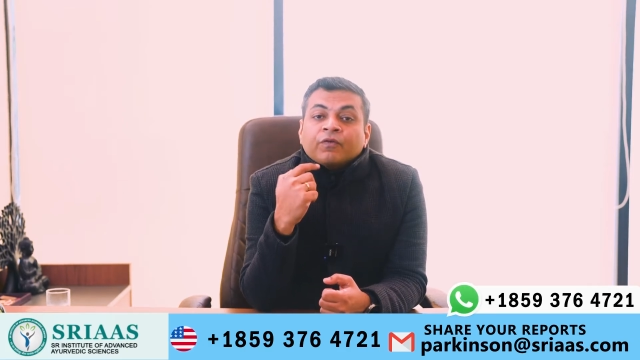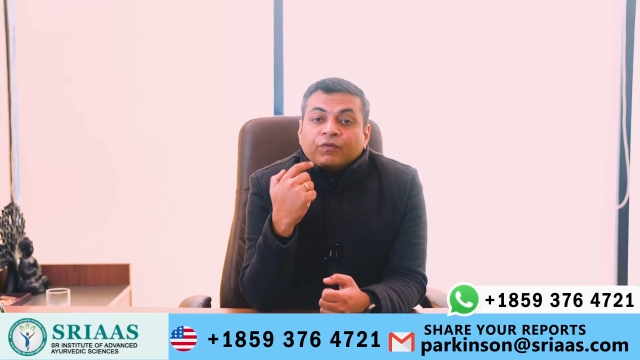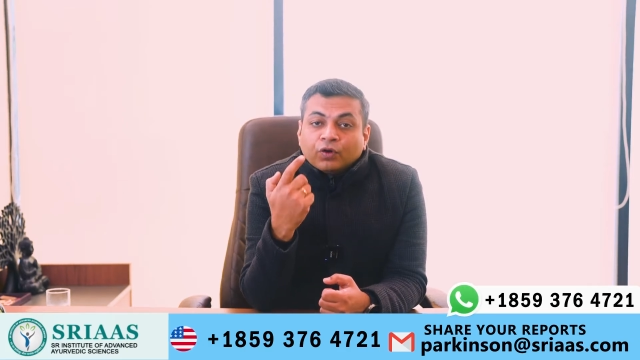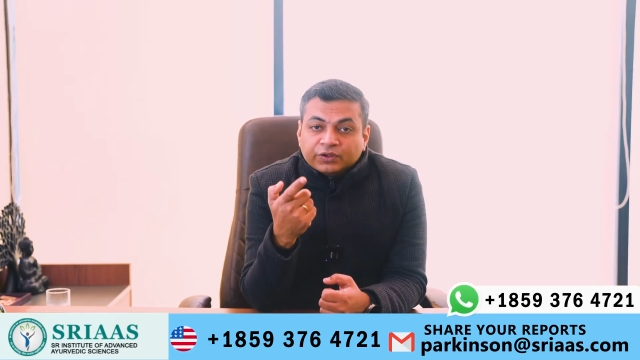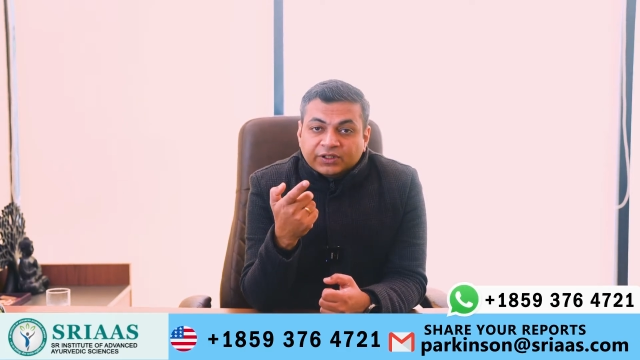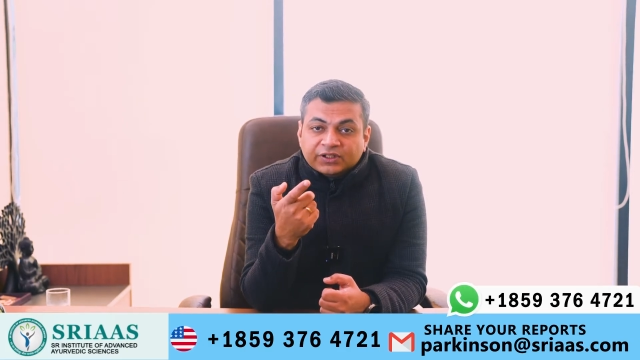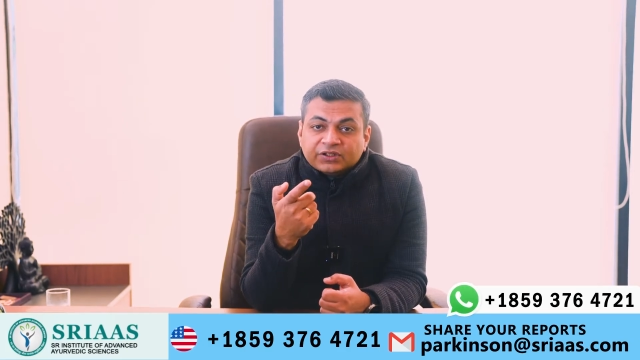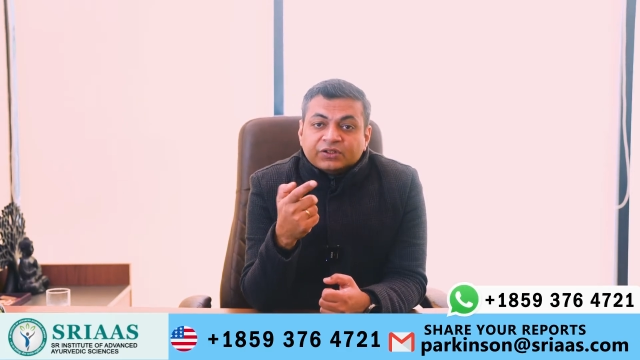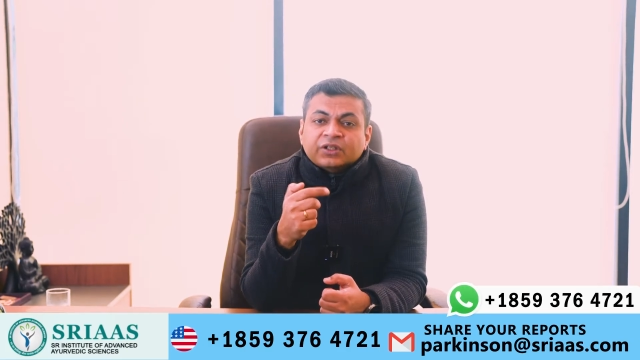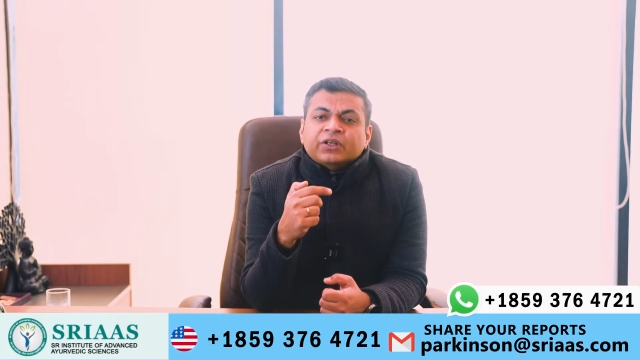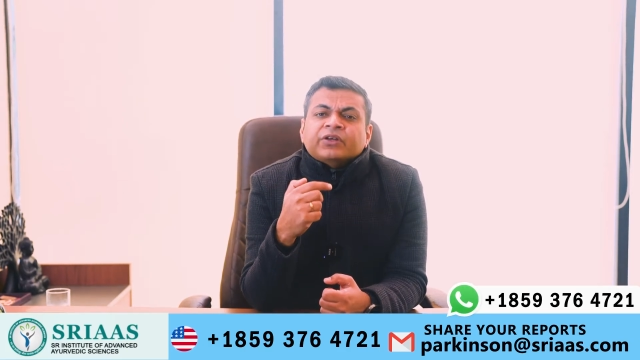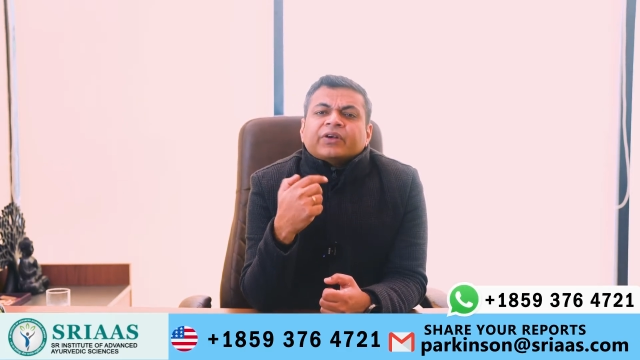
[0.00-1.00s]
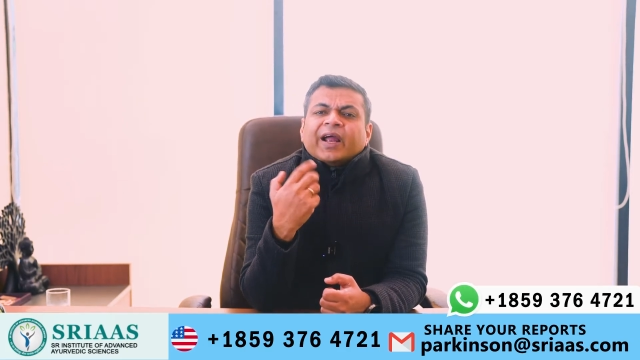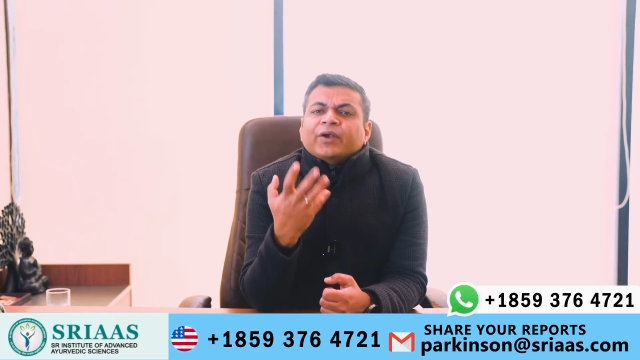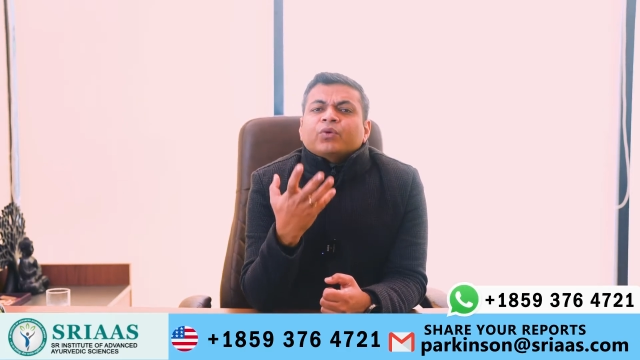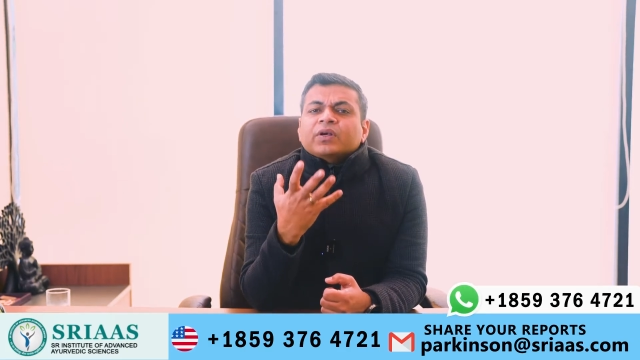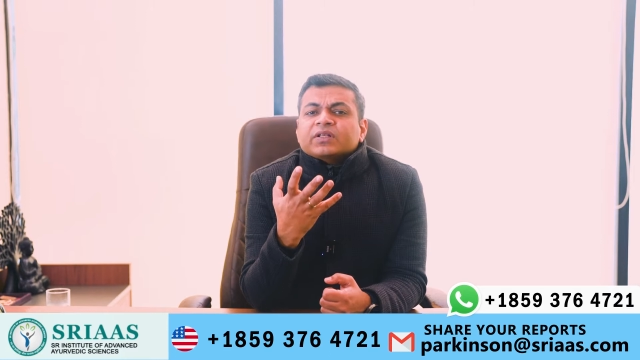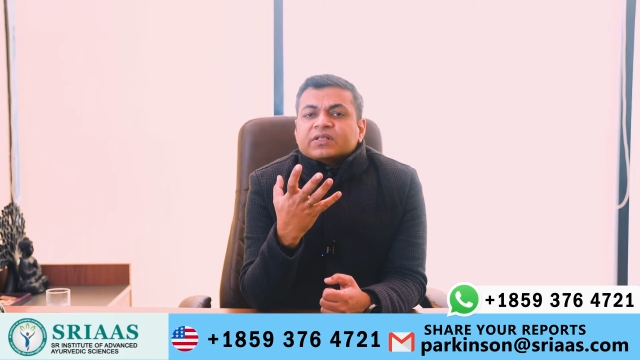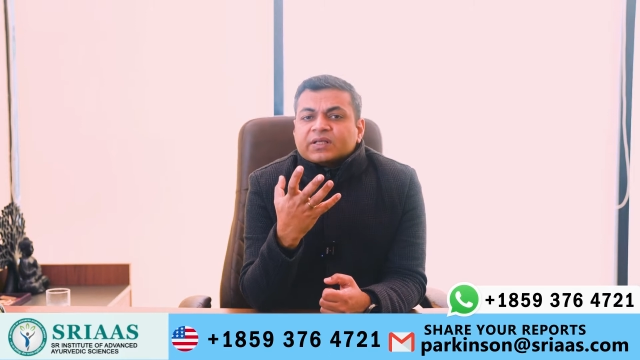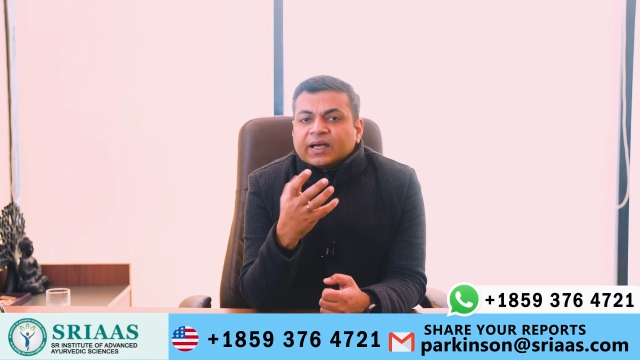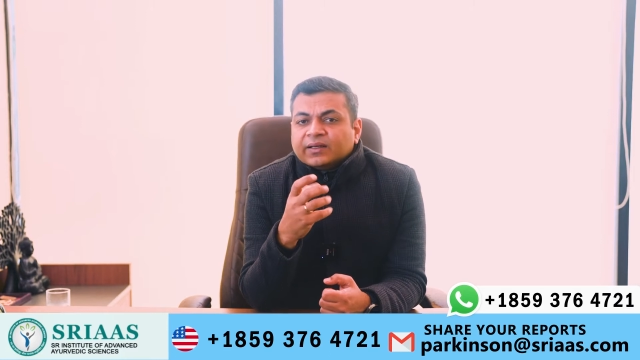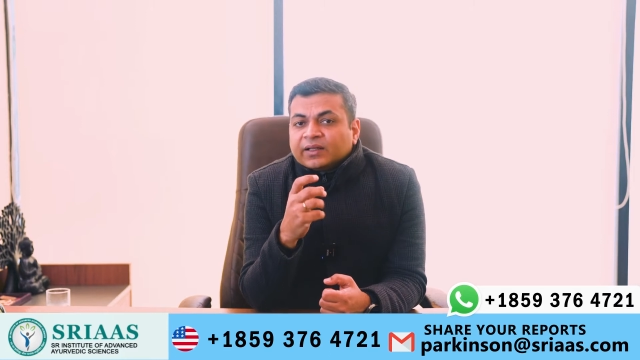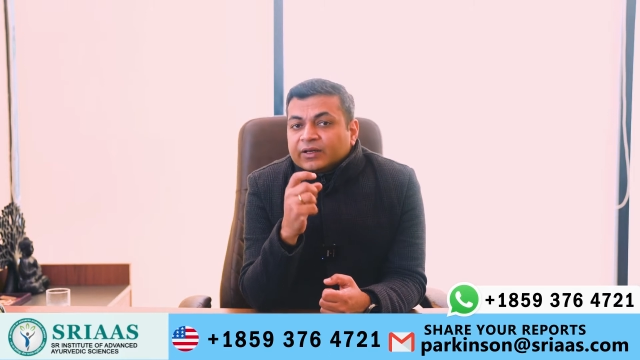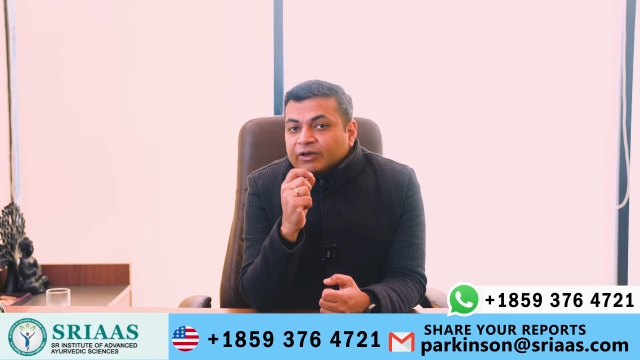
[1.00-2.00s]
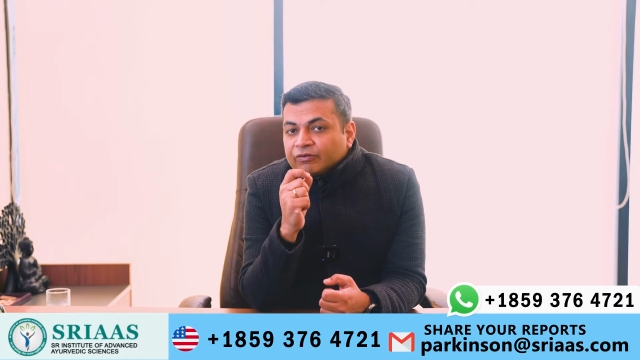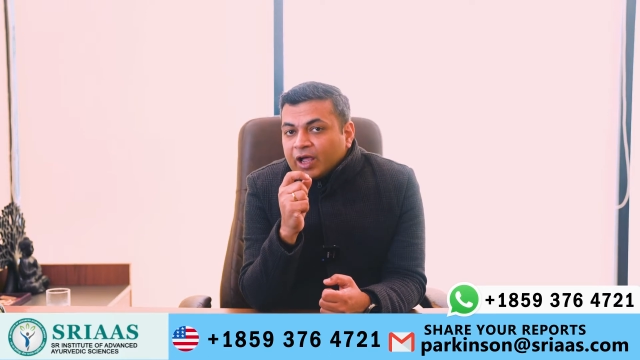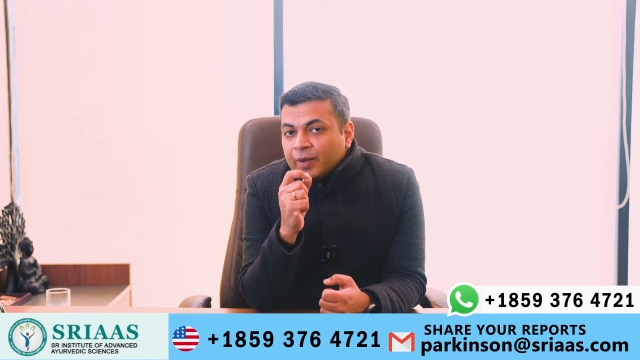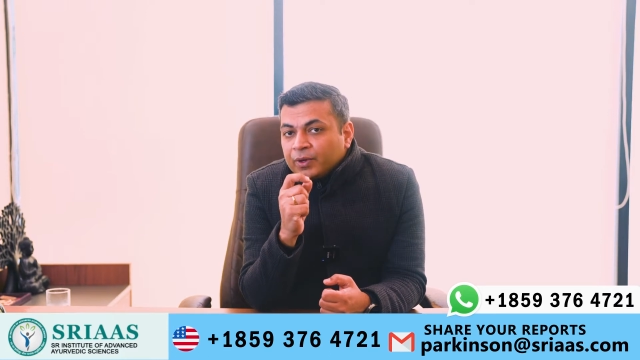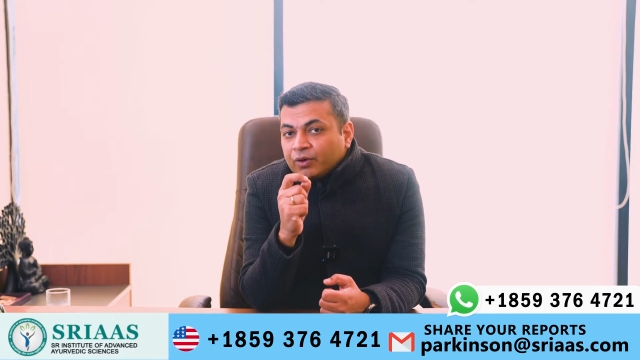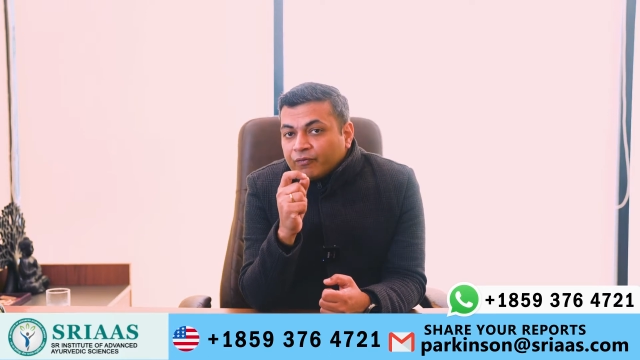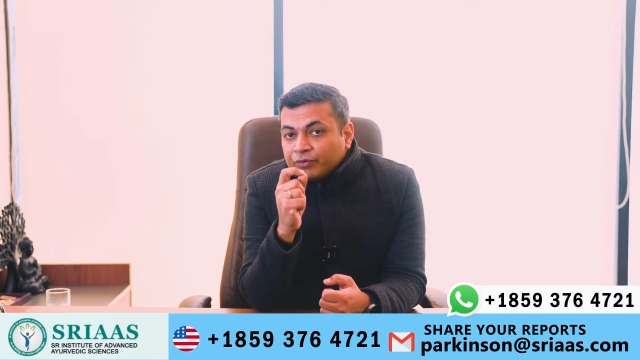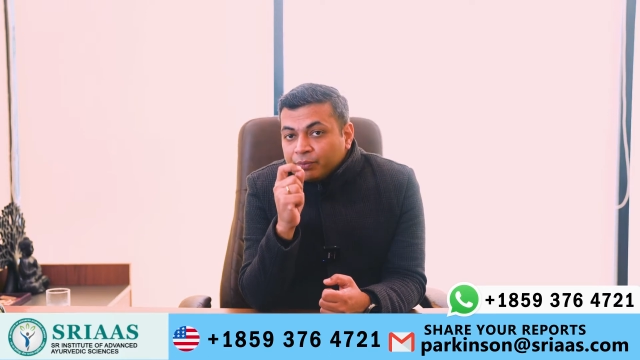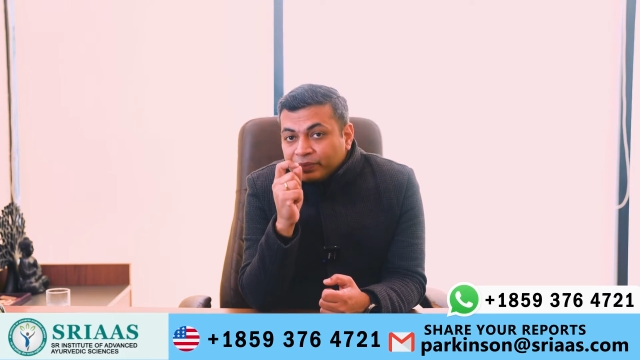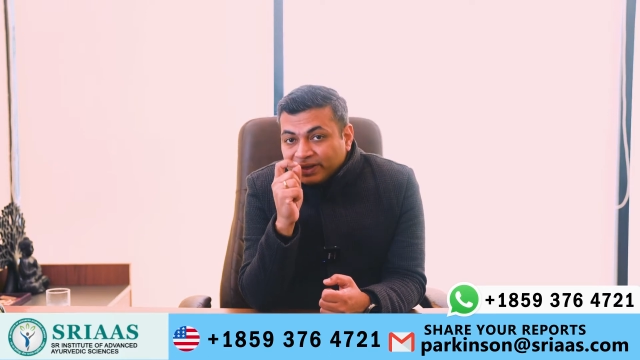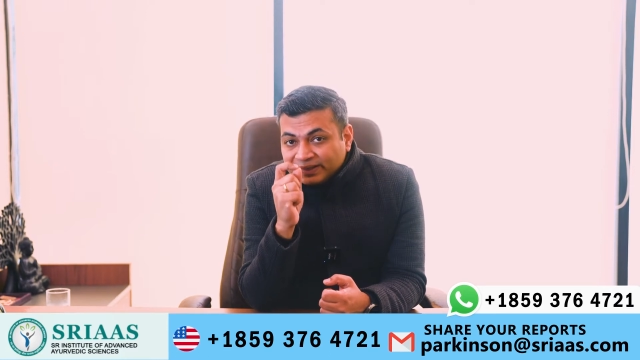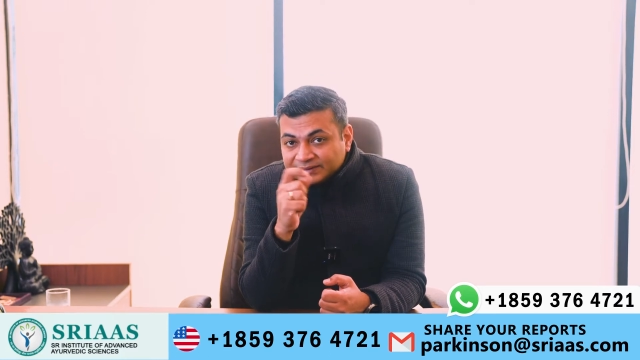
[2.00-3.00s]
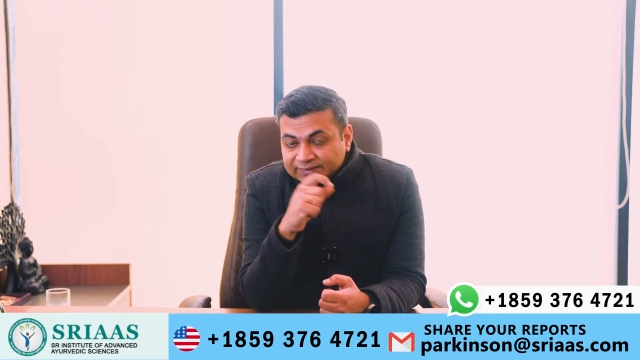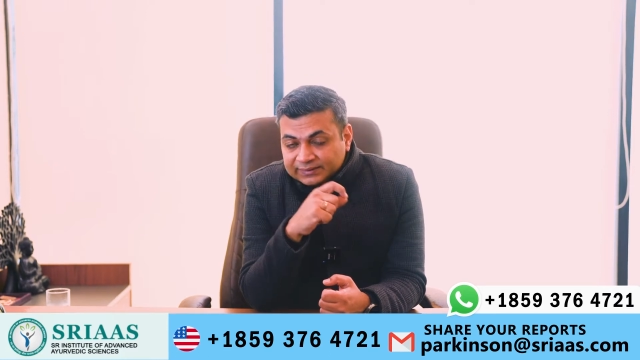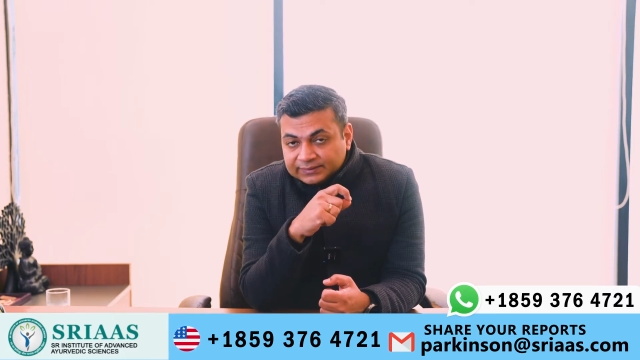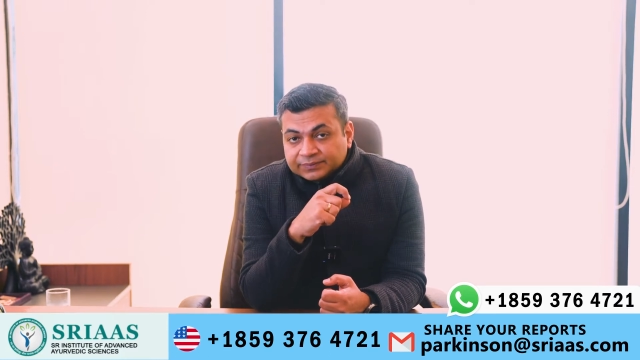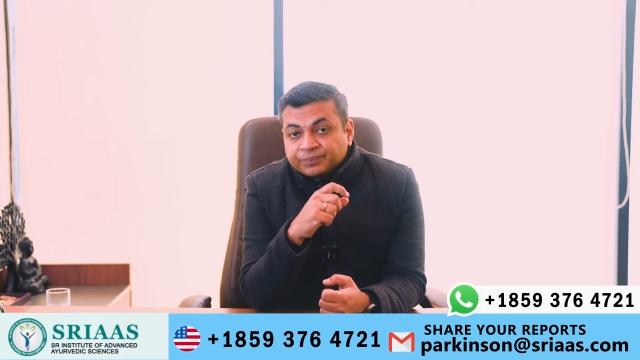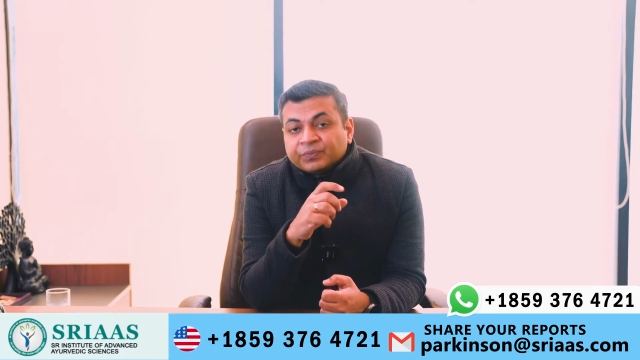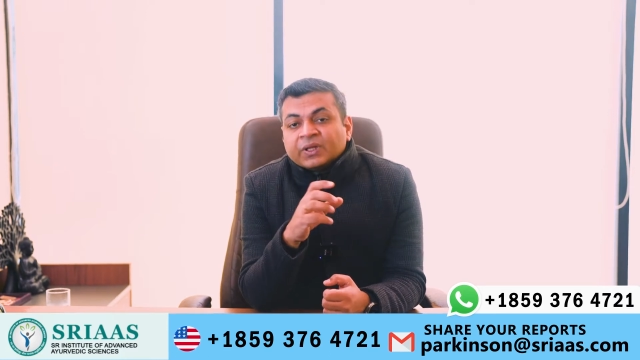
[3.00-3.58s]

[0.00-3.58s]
For this, try to understand the requirement of your brain cells.